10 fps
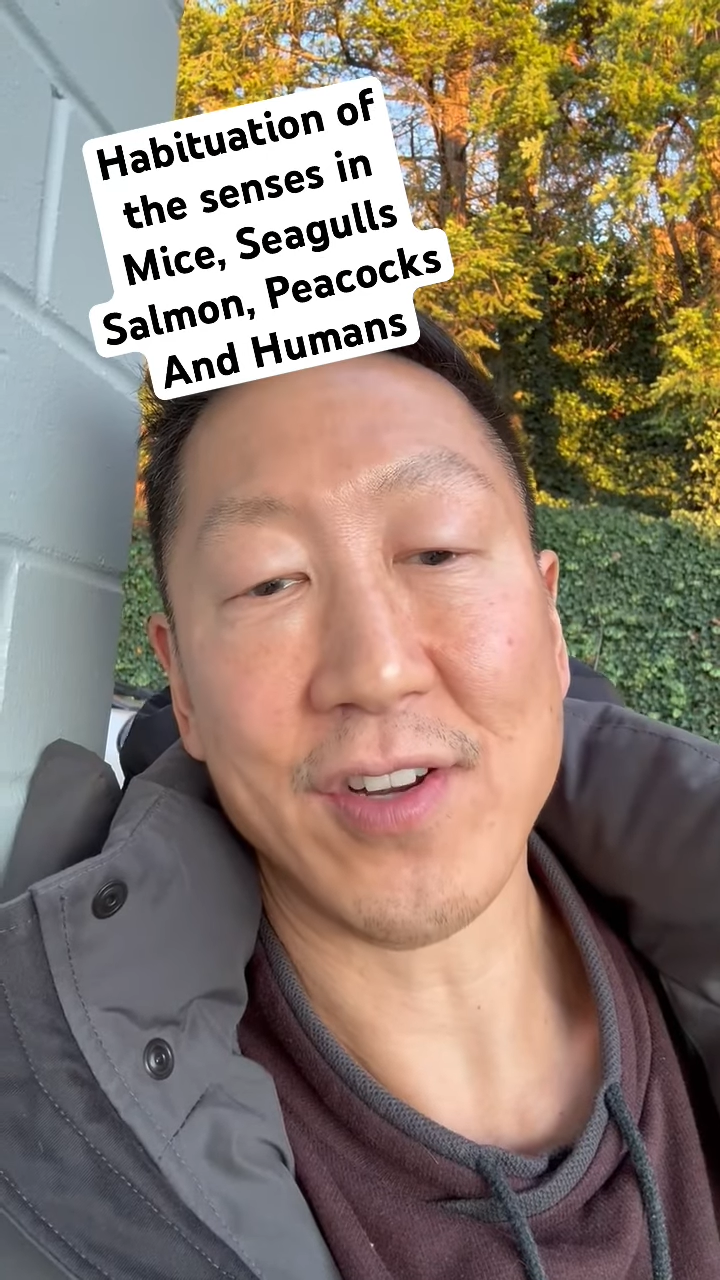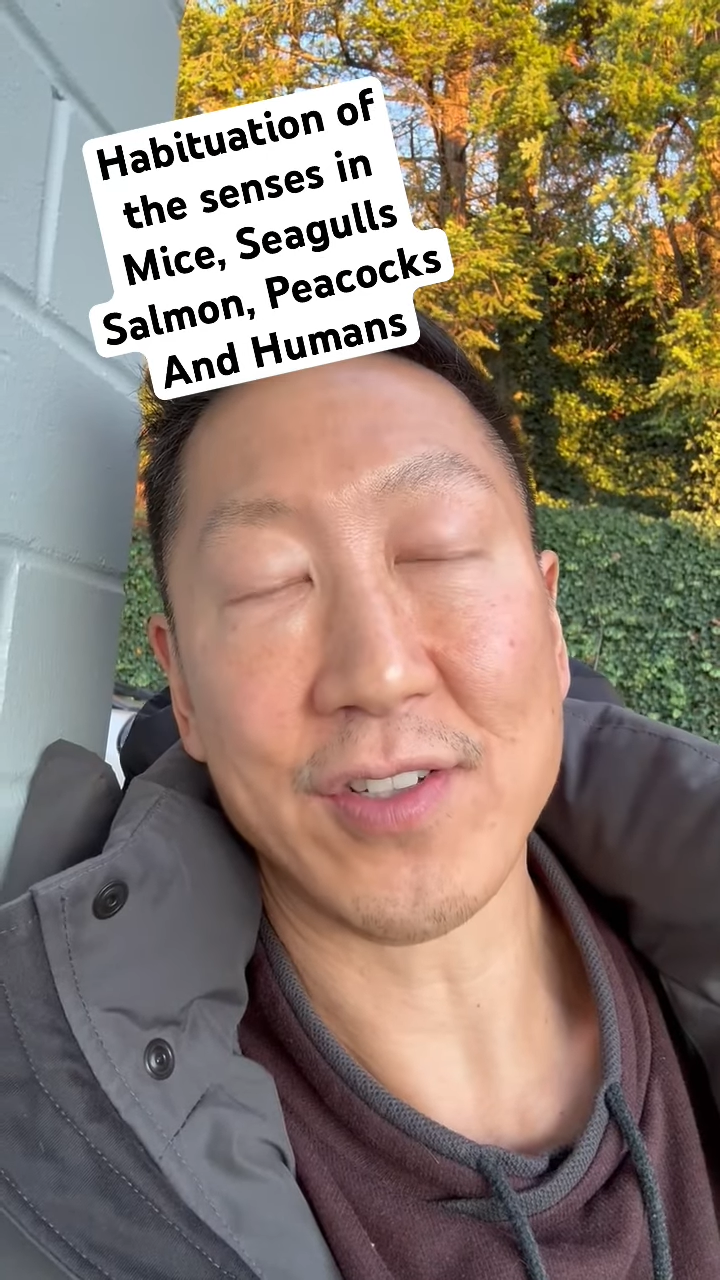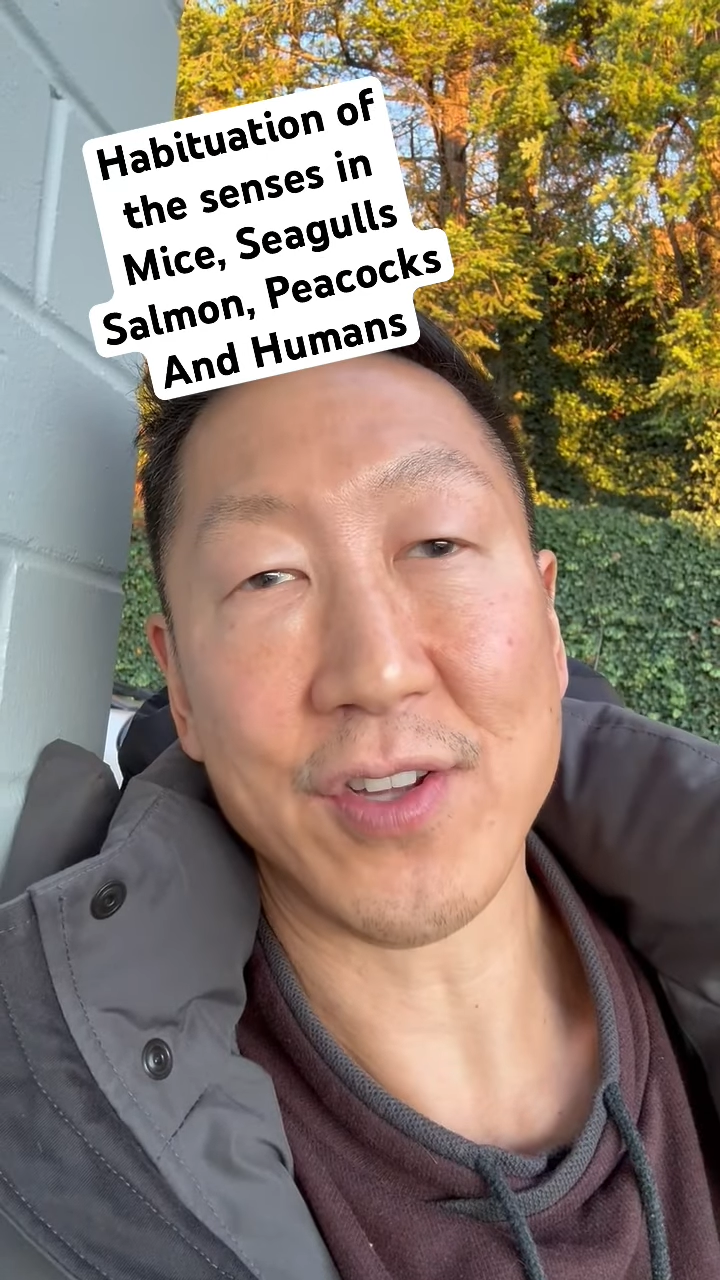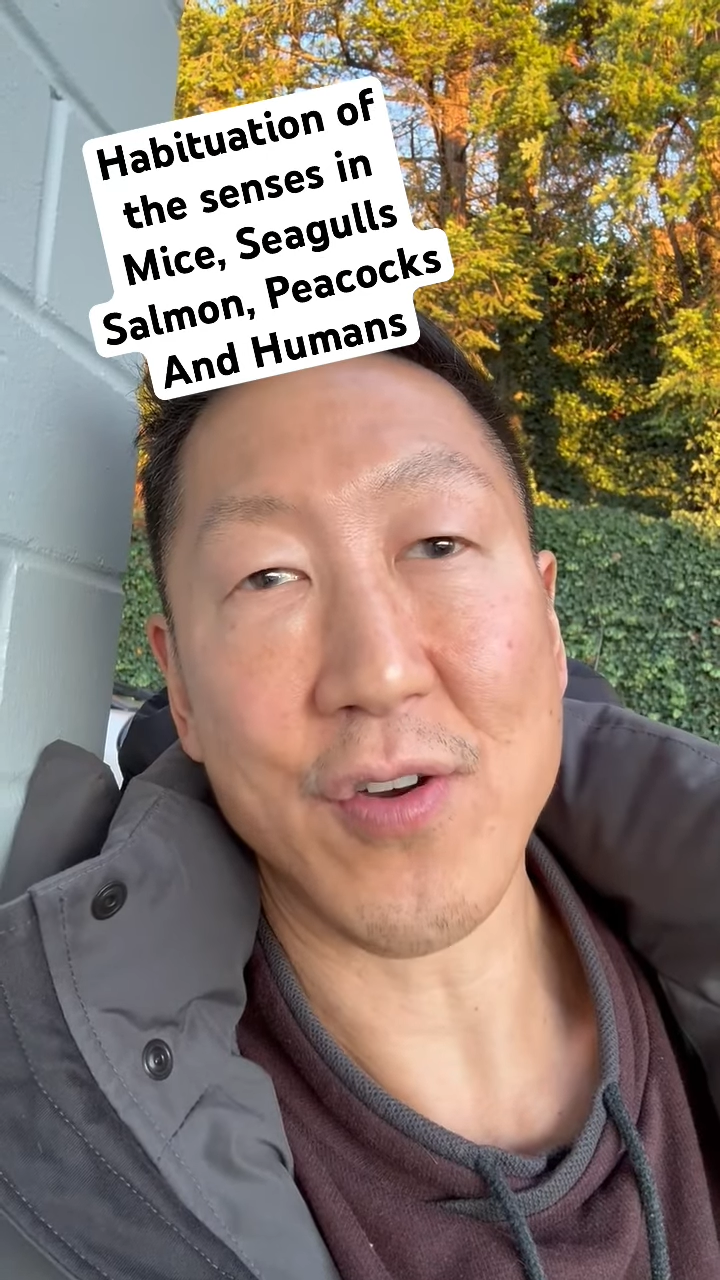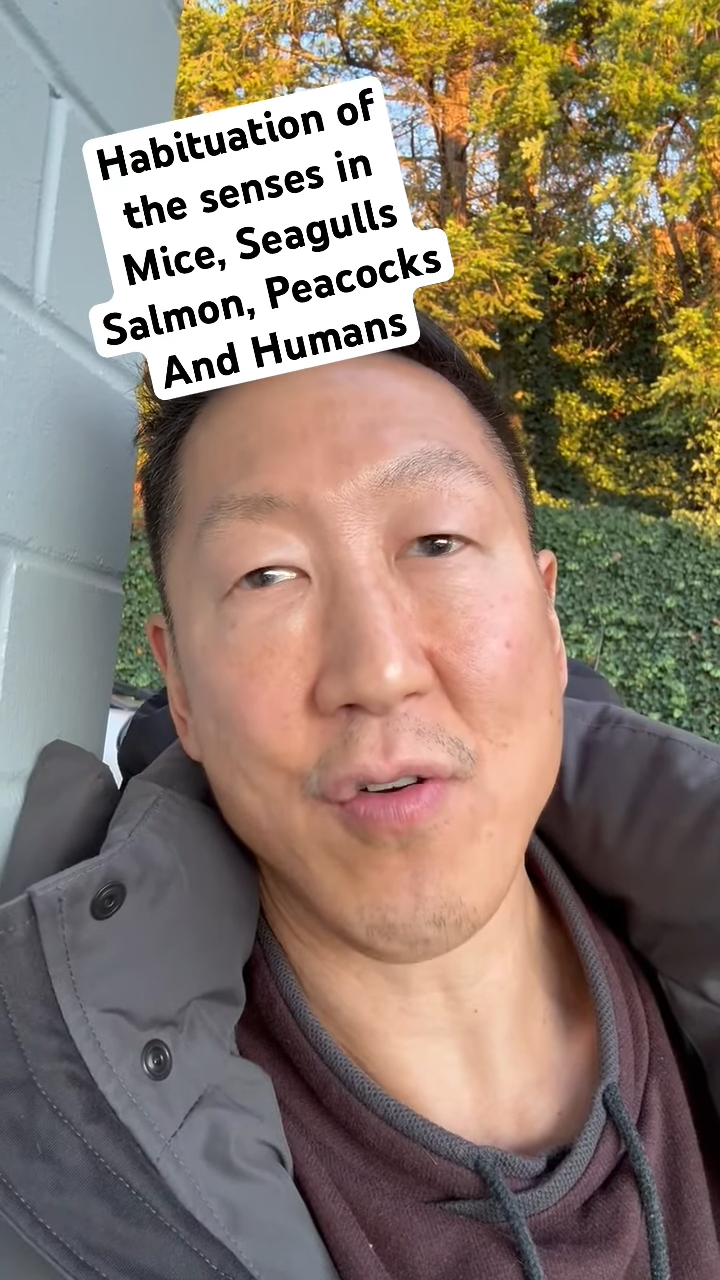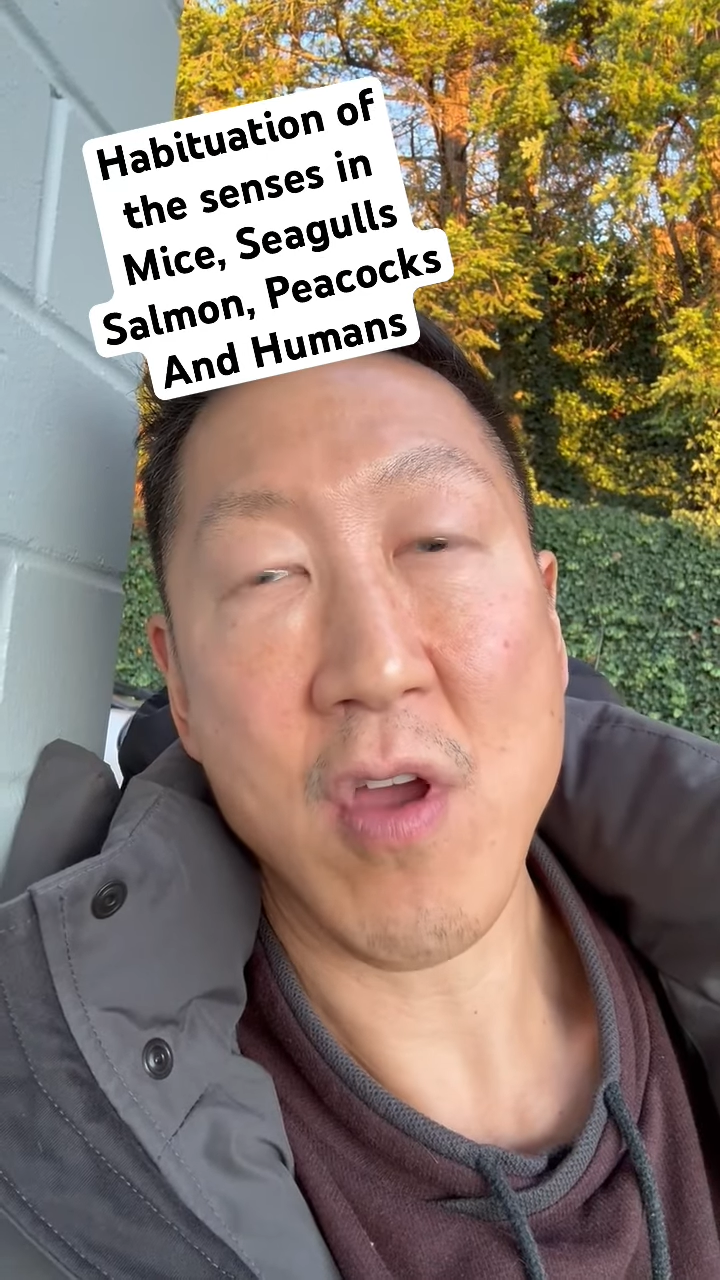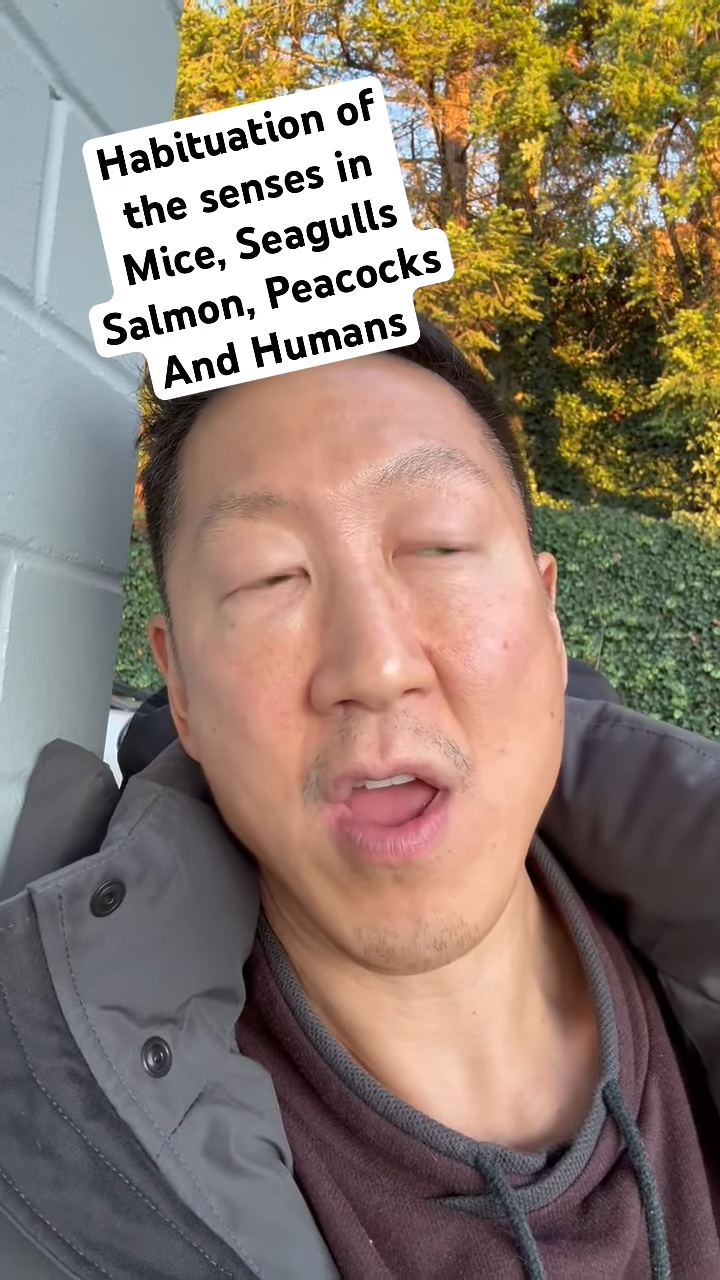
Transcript: So